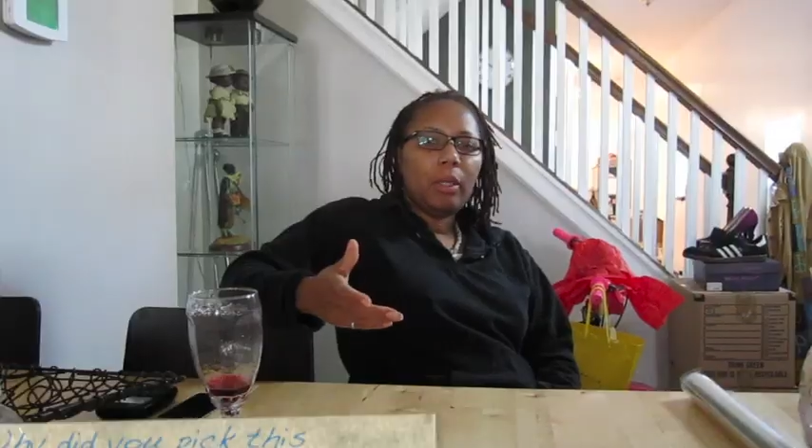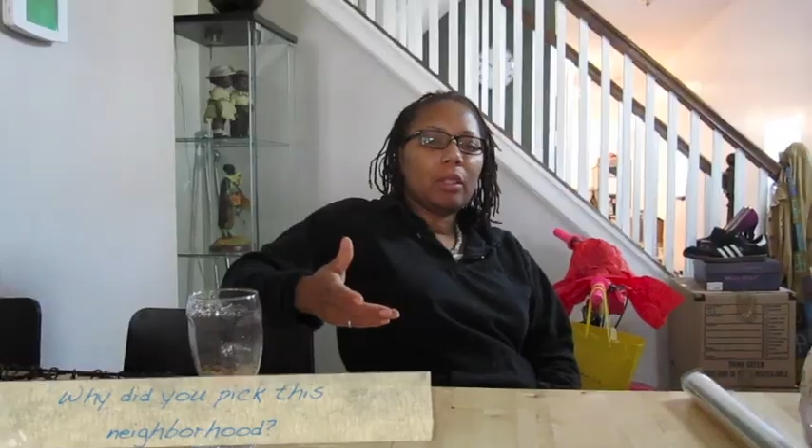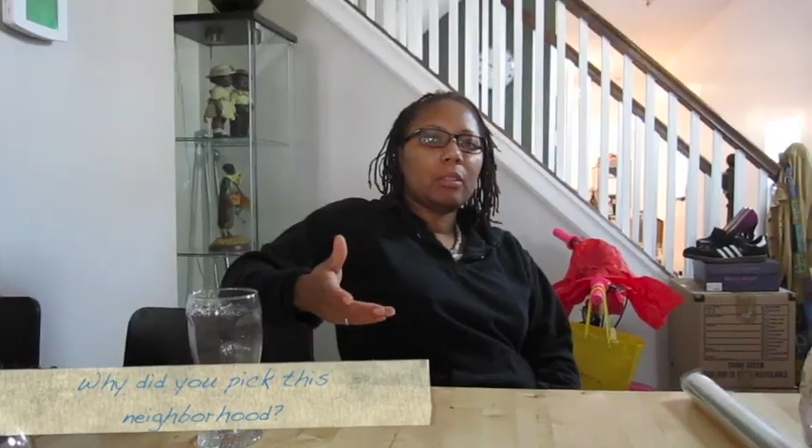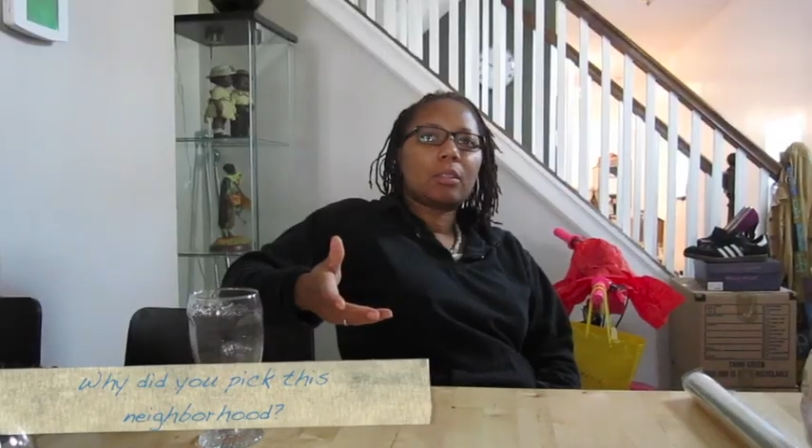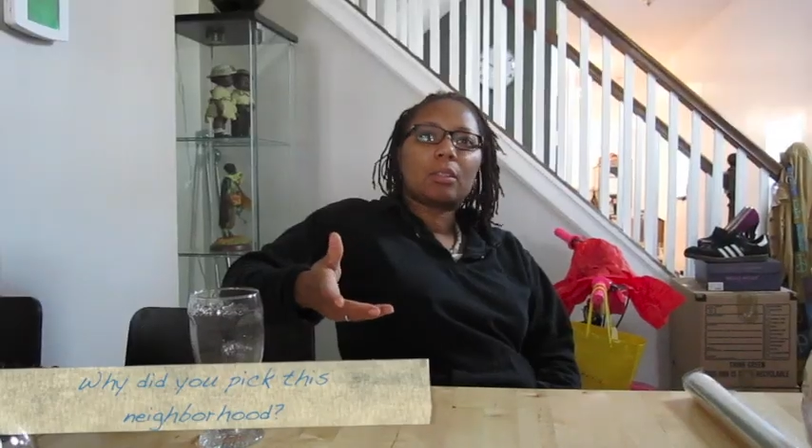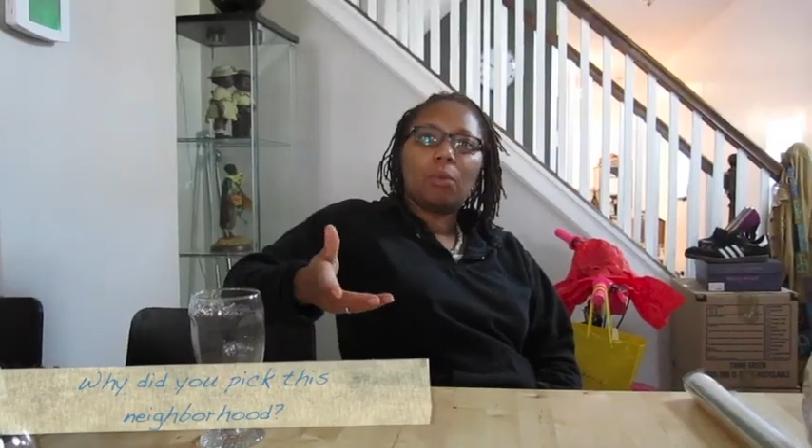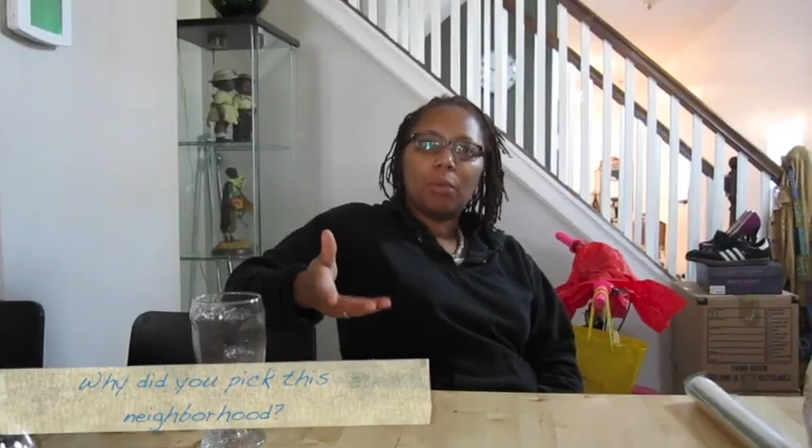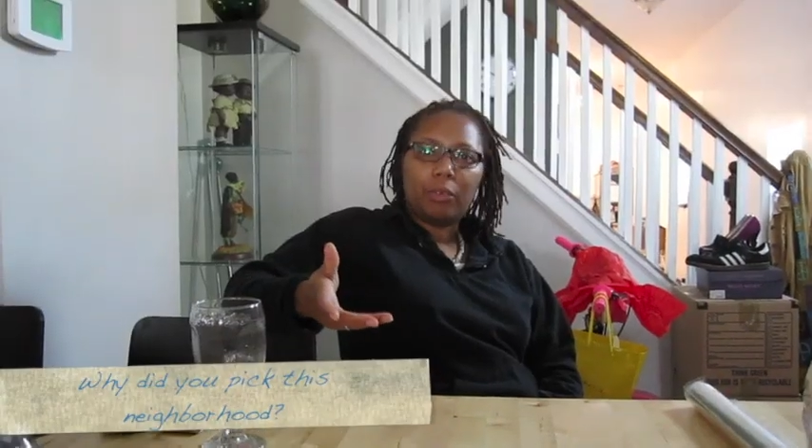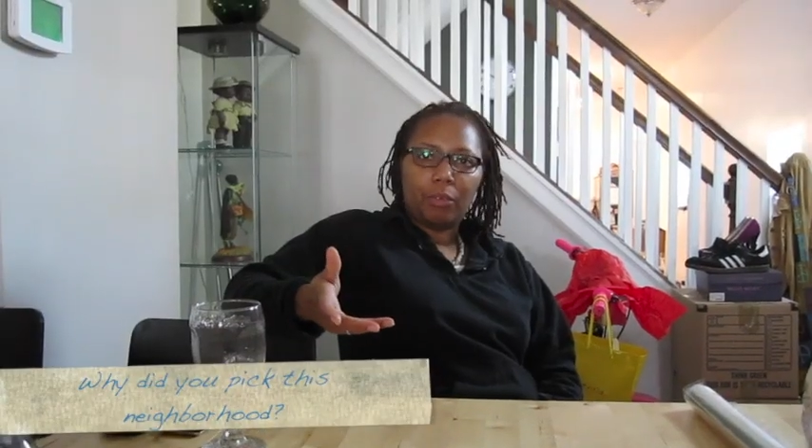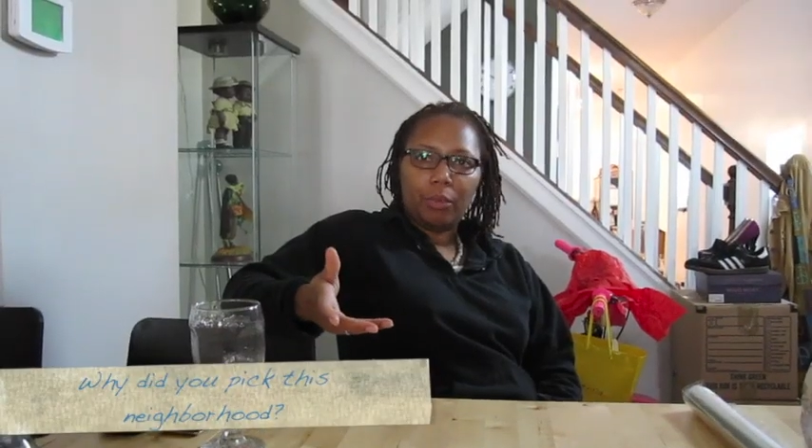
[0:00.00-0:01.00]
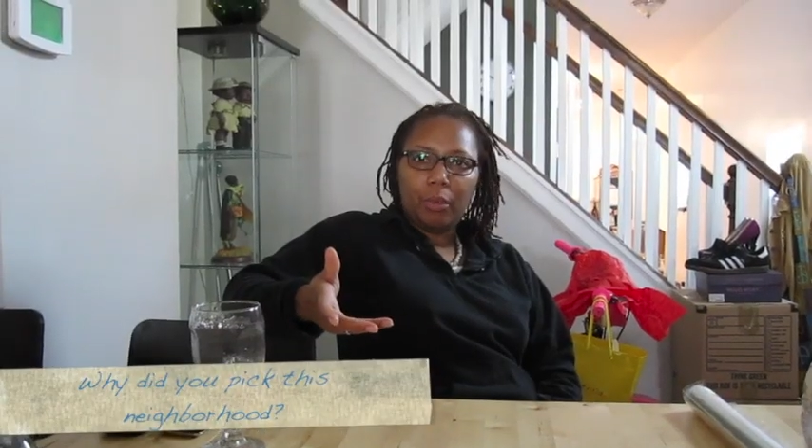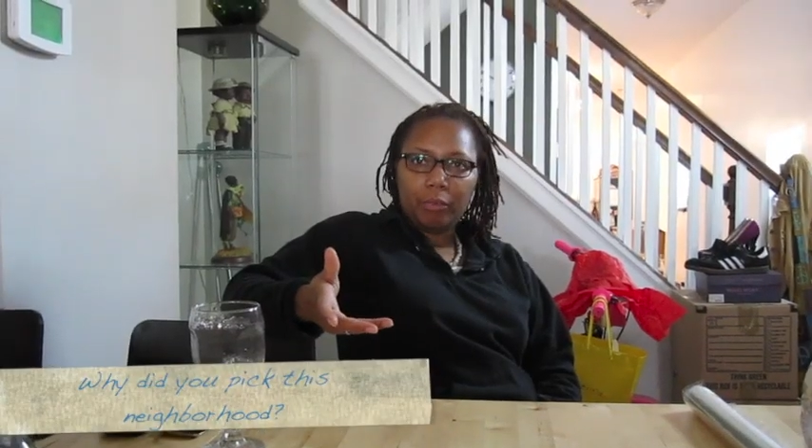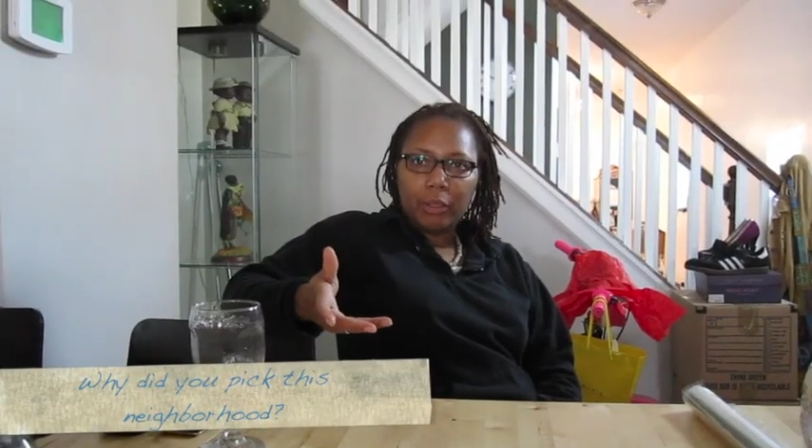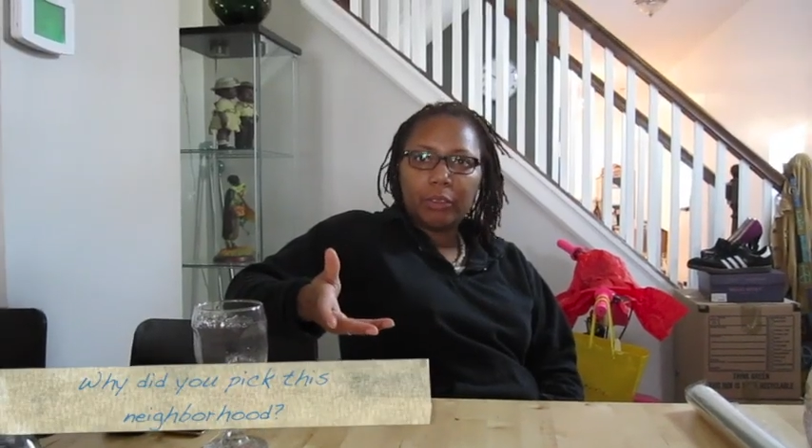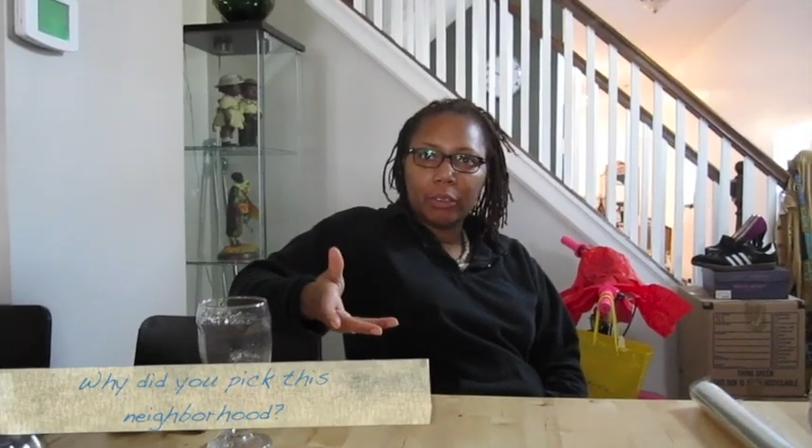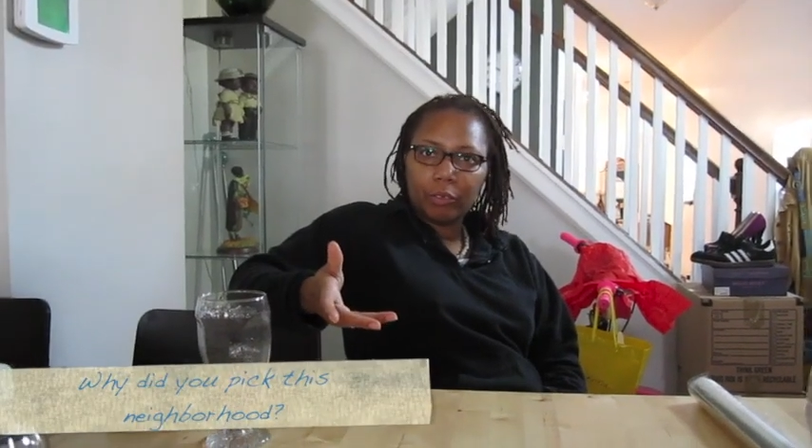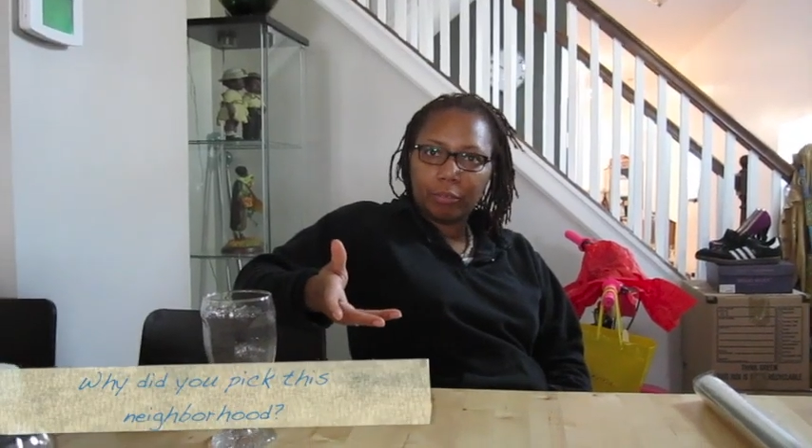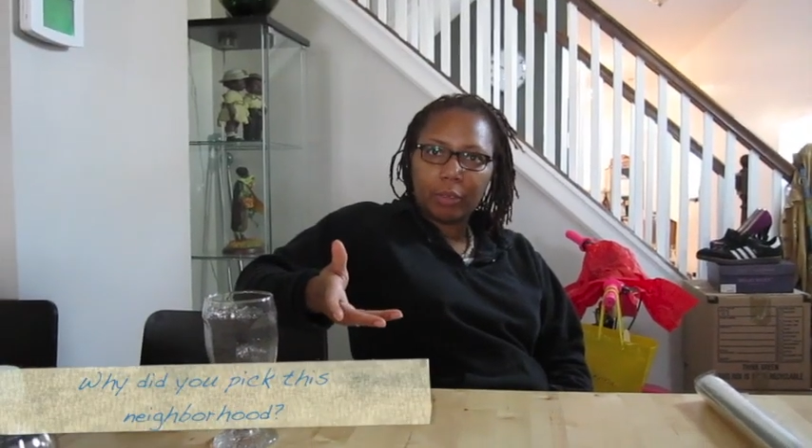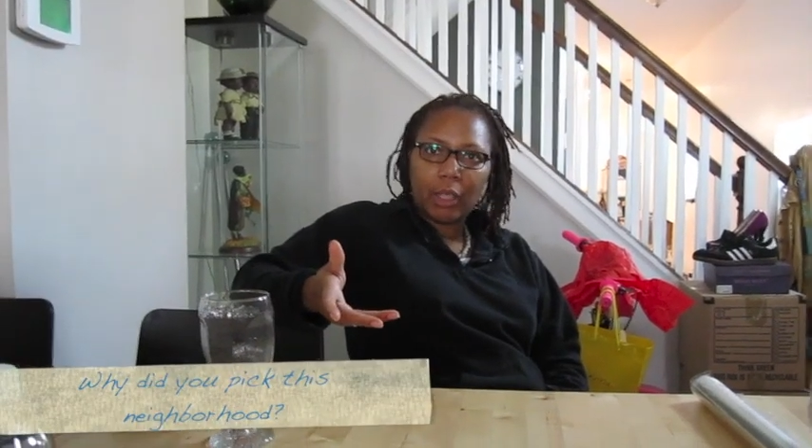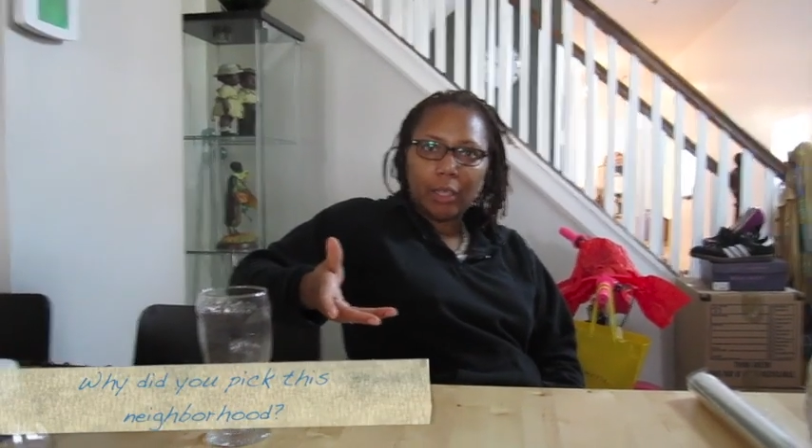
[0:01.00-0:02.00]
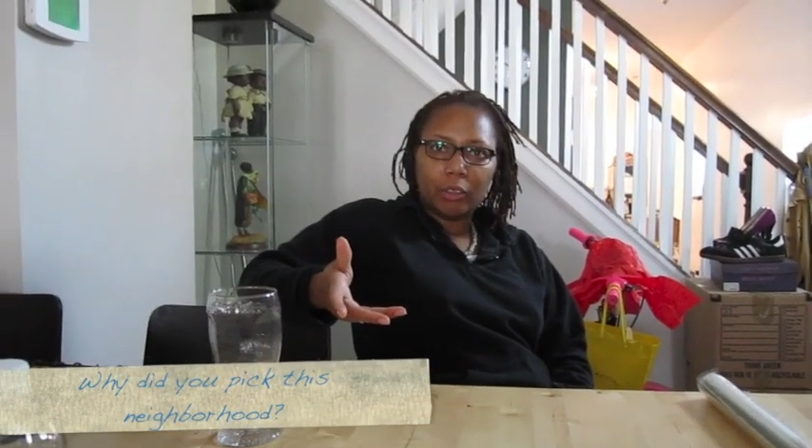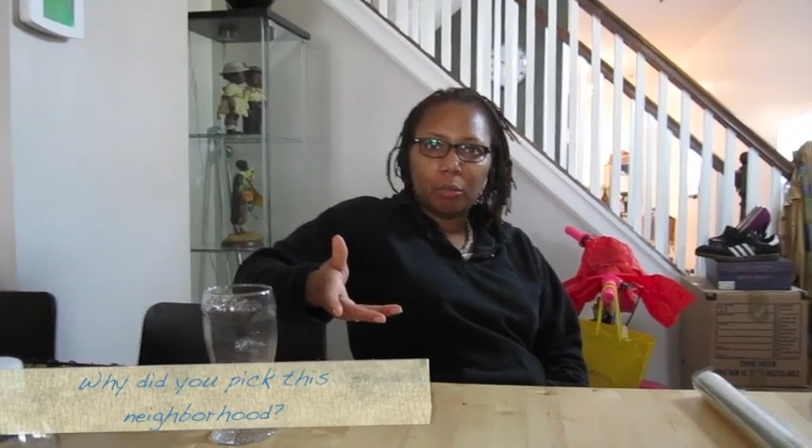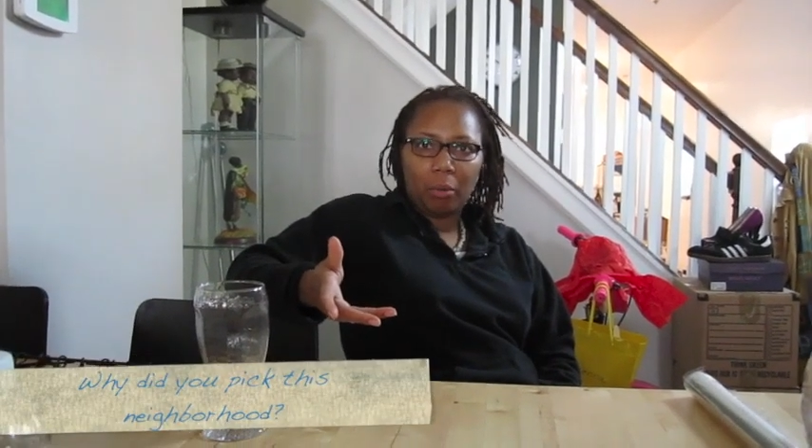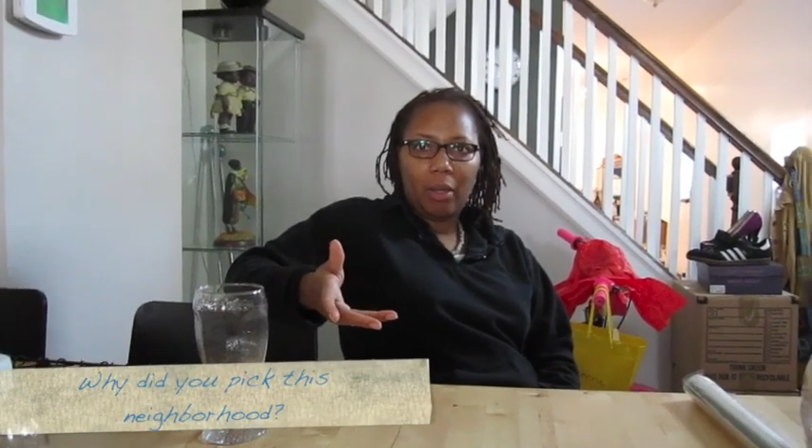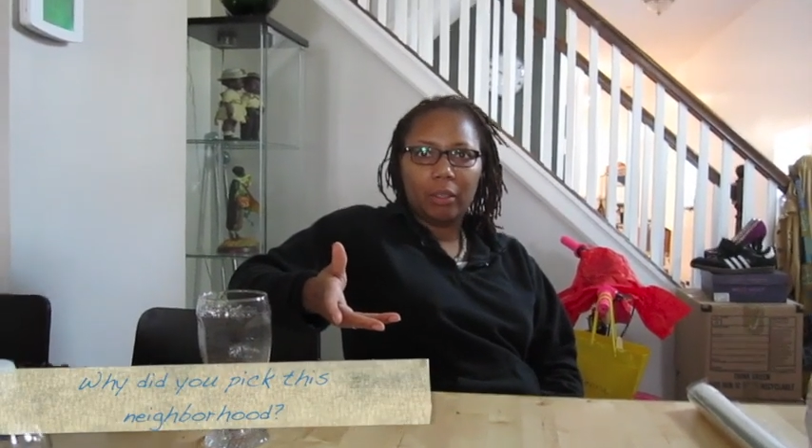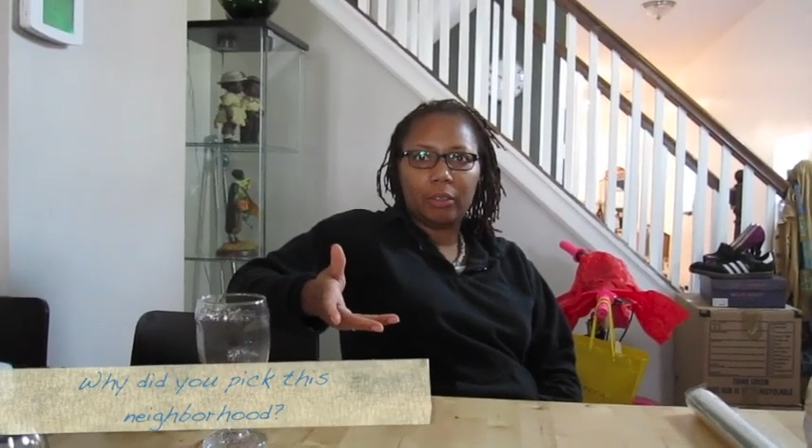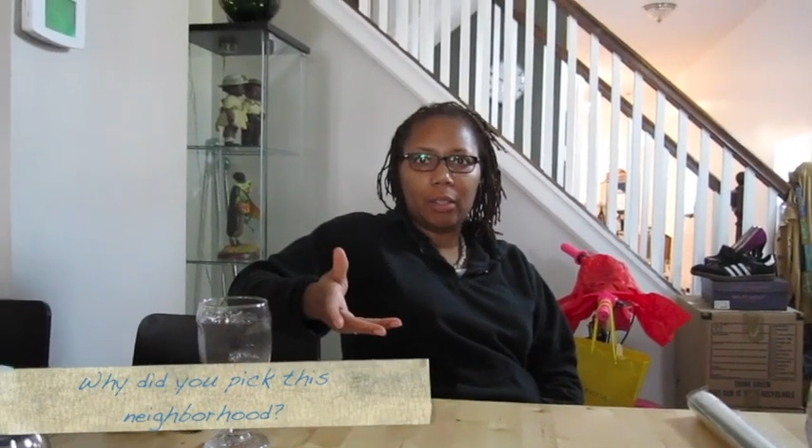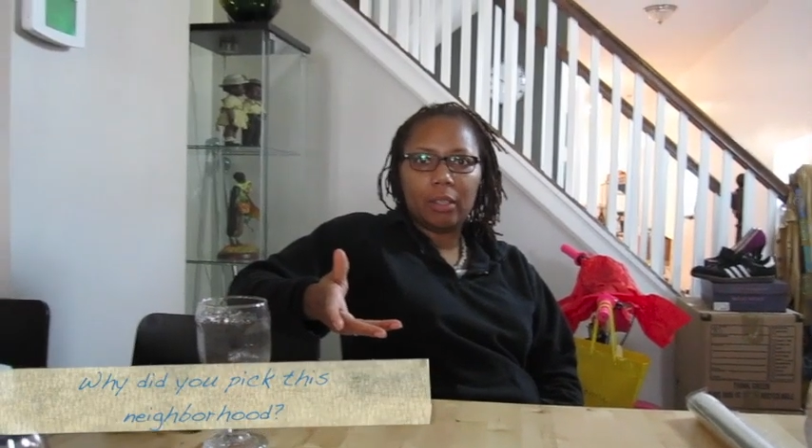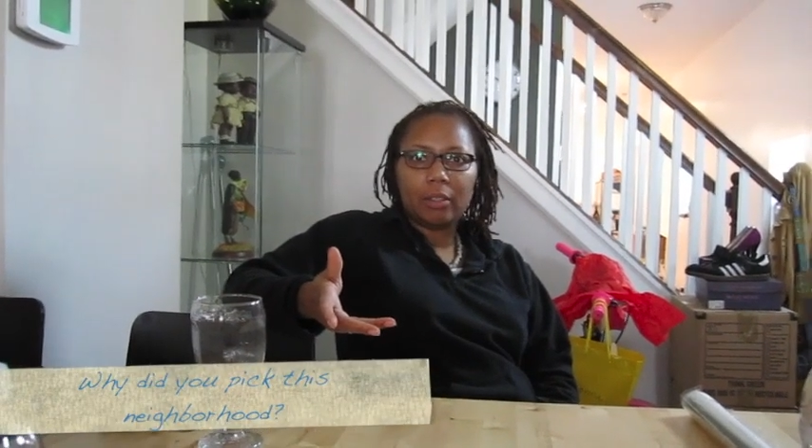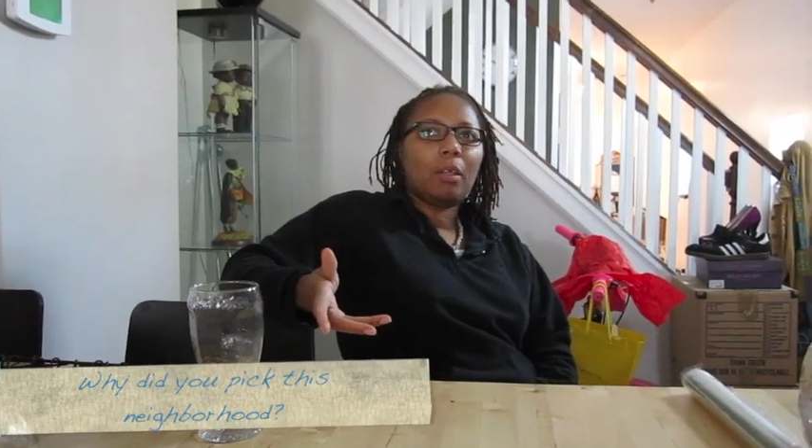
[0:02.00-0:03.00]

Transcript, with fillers: It's going through a regentrification process.